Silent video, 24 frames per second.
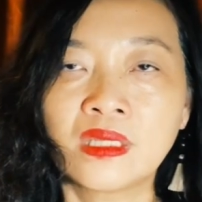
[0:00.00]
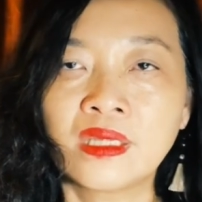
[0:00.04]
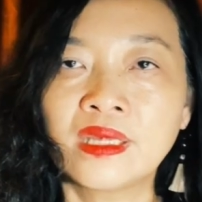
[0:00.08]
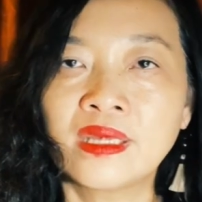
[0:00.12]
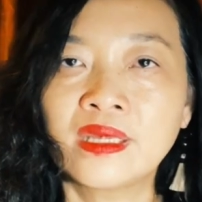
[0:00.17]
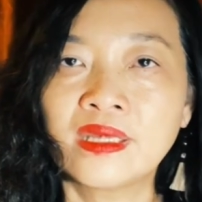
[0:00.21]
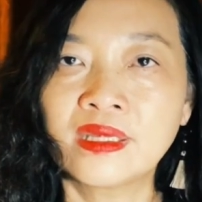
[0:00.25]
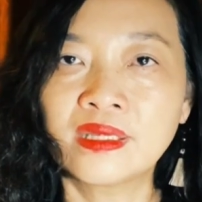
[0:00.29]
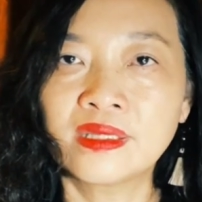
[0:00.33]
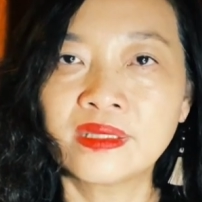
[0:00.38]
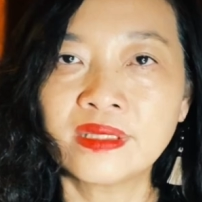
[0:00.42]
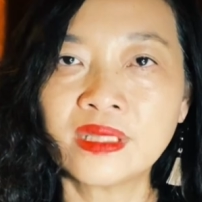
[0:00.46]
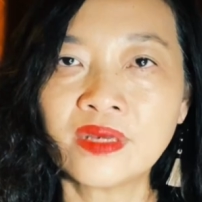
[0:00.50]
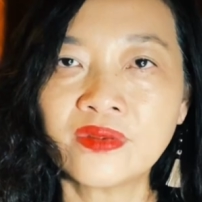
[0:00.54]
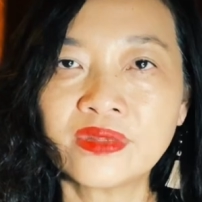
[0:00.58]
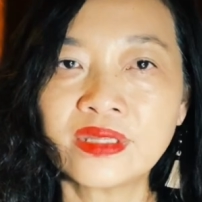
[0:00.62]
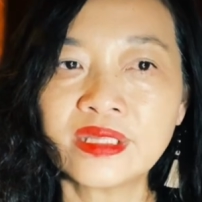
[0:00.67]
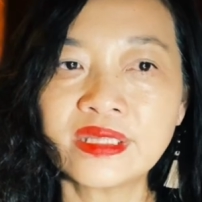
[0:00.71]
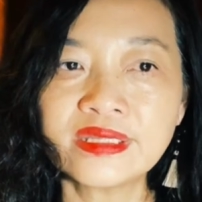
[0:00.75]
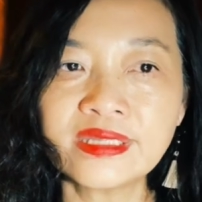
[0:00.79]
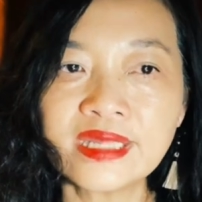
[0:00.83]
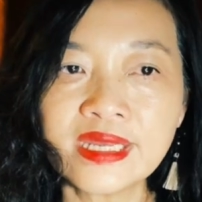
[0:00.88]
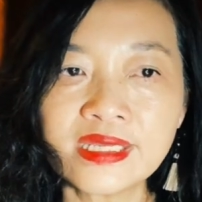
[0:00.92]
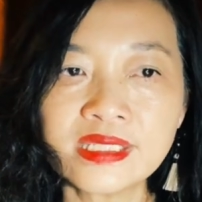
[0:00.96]
Now the
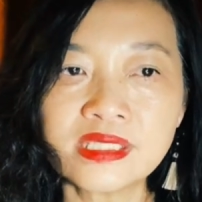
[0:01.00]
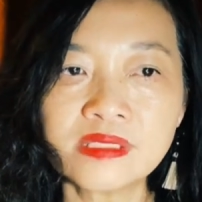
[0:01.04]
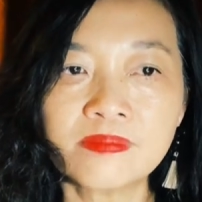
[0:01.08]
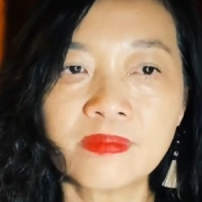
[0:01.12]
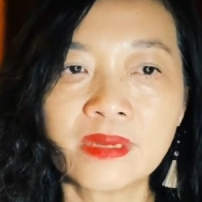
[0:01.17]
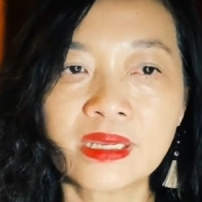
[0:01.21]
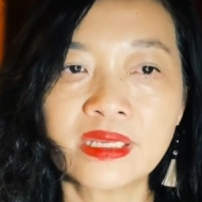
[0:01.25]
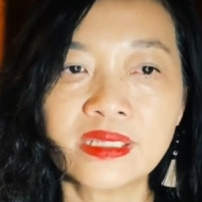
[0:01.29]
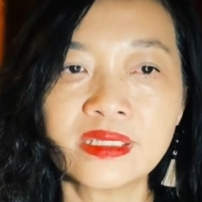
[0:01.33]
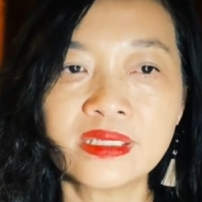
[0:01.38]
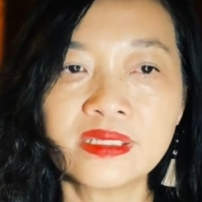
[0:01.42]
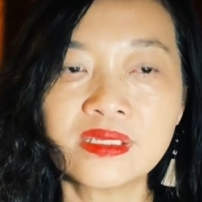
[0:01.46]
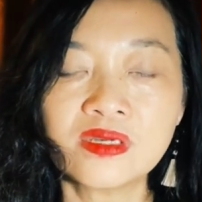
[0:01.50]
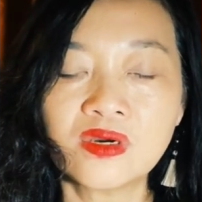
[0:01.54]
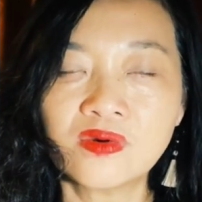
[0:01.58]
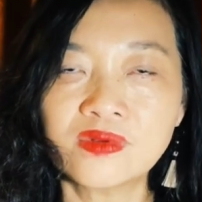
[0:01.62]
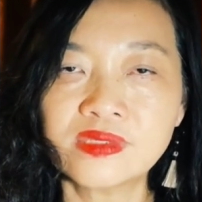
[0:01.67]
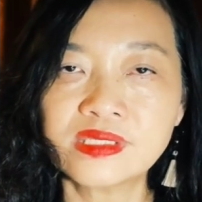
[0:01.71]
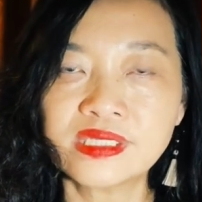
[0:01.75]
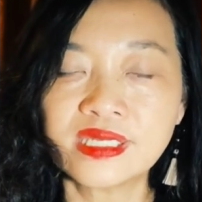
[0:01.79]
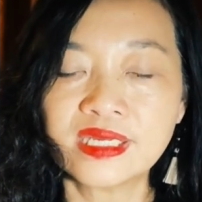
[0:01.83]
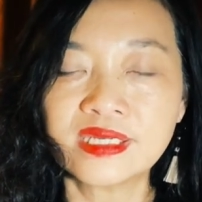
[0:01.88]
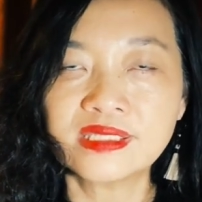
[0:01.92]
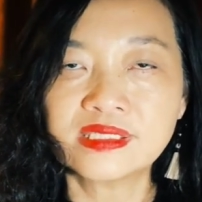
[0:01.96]
next marketing
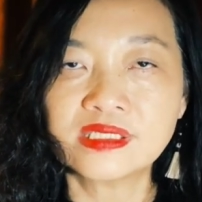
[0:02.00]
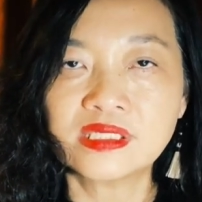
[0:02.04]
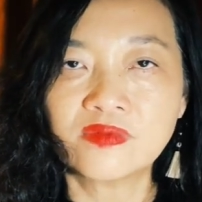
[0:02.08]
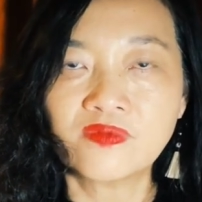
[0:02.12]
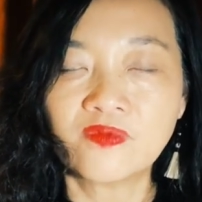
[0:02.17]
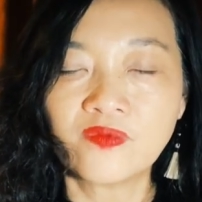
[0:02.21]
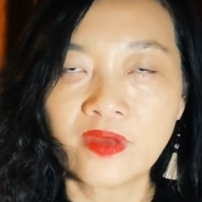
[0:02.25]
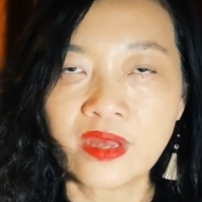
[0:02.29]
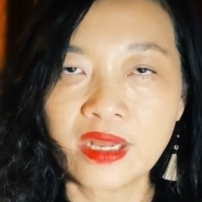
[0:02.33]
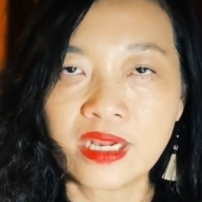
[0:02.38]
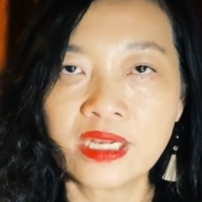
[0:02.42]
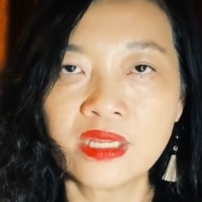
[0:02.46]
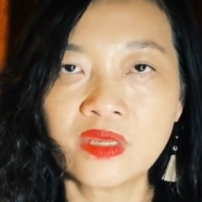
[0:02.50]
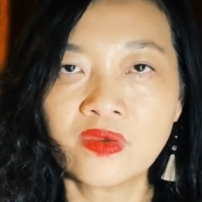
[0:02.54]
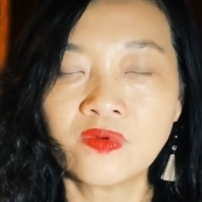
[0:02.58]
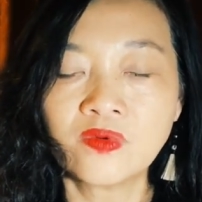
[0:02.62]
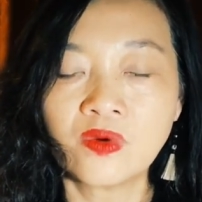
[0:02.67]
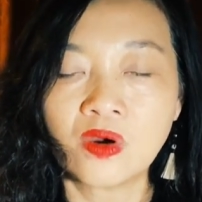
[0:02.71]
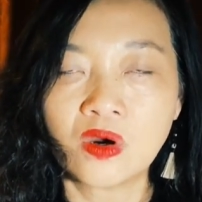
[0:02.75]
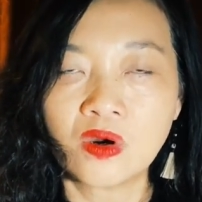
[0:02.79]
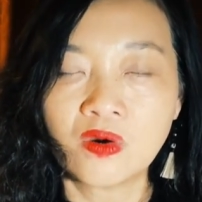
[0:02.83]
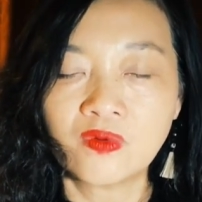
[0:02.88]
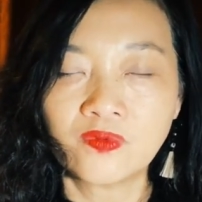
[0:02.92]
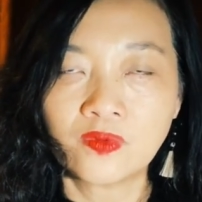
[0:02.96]
concept is the value
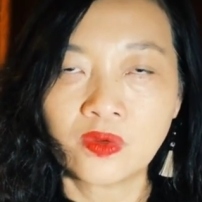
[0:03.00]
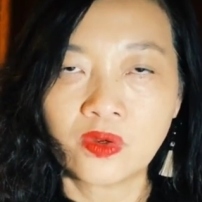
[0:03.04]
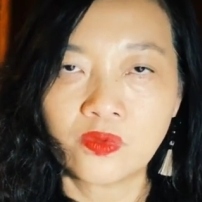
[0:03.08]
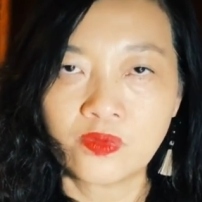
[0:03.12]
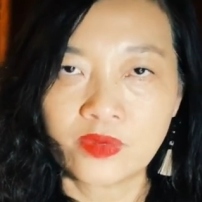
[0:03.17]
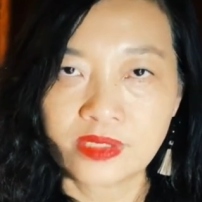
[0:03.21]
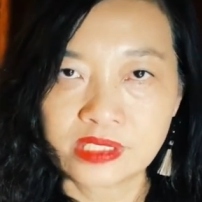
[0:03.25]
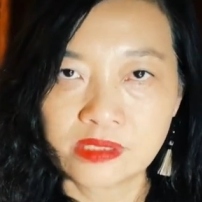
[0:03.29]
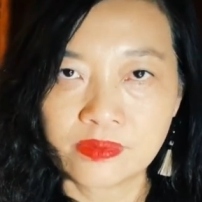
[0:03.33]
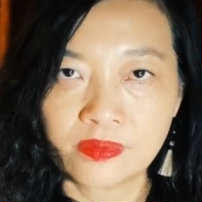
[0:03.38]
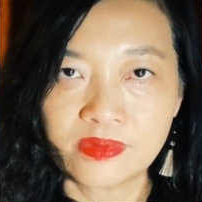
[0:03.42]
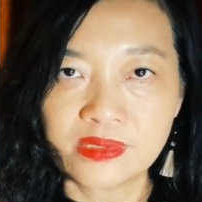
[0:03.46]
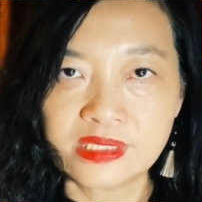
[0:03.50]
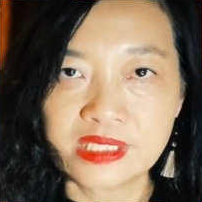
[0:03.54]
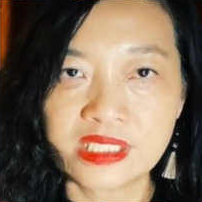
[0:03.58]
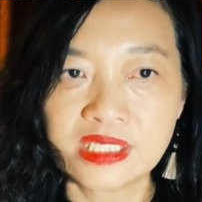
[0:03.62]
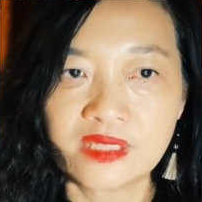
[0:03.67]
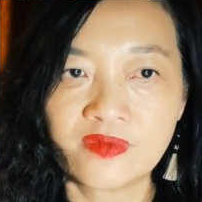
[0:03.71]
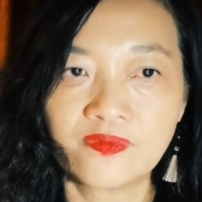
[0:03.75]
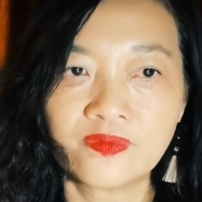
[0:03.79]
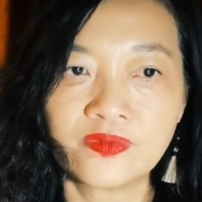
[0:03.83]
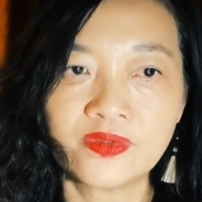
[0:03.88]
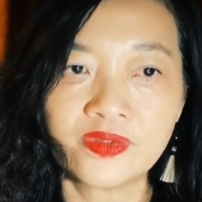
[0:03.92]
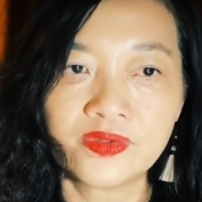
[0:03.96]
of
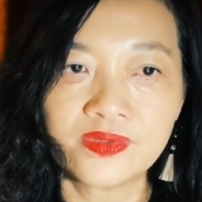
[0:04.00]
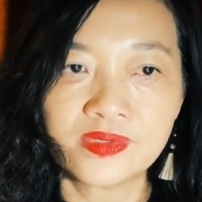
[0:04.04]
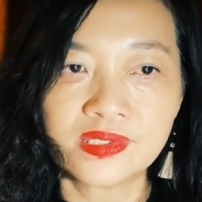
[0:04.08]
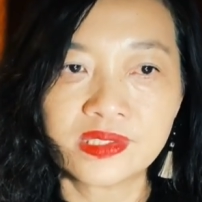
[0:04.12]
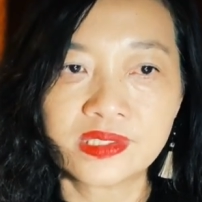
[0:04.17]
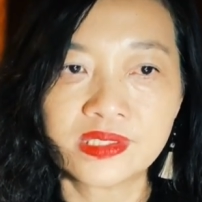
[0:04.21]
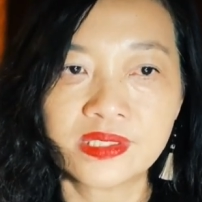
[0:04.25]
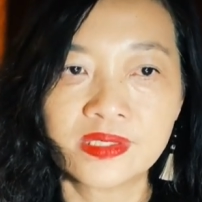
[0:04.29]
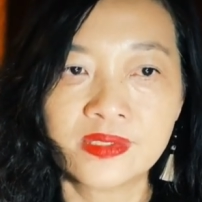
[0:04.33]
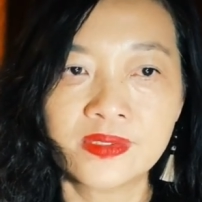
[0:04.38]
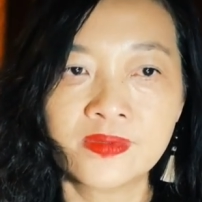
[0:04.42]
responsiveness.